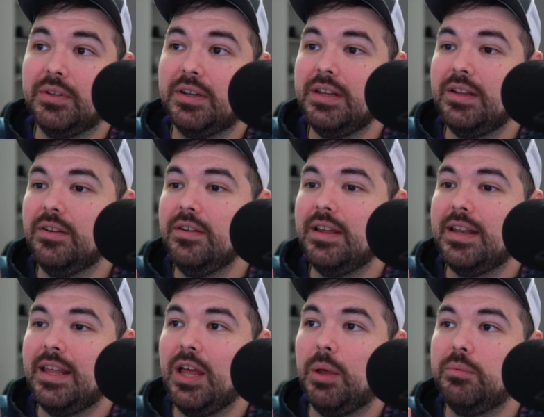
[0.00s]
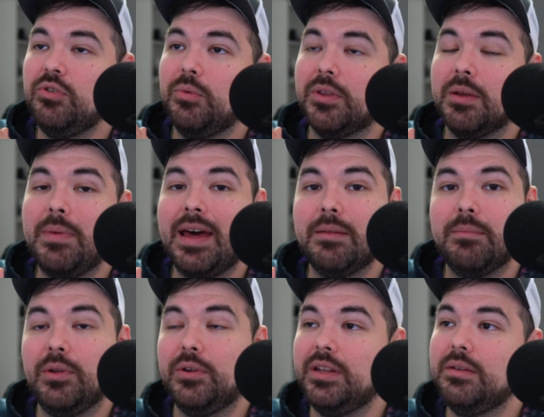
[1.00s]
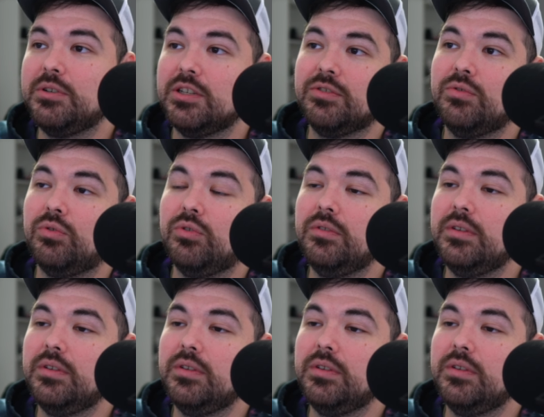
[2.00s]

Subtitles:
on here, and it helps you with compatibility, which is cool.